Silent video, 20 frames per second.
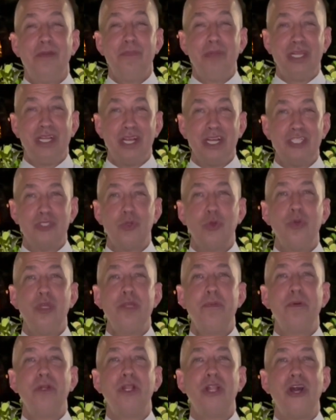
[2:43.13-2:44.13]
because when we
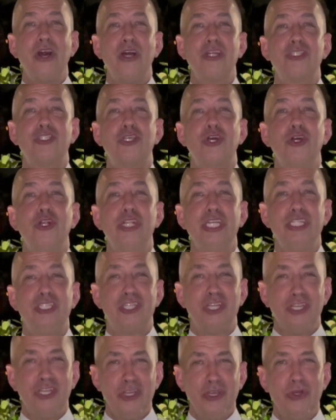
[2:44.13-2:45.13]
belong totally
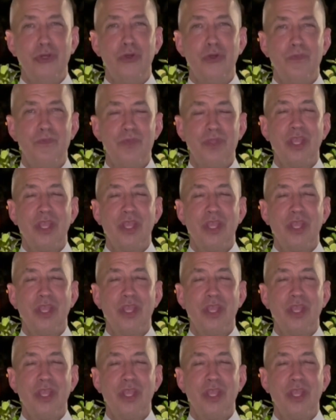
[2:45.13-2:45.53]
to you,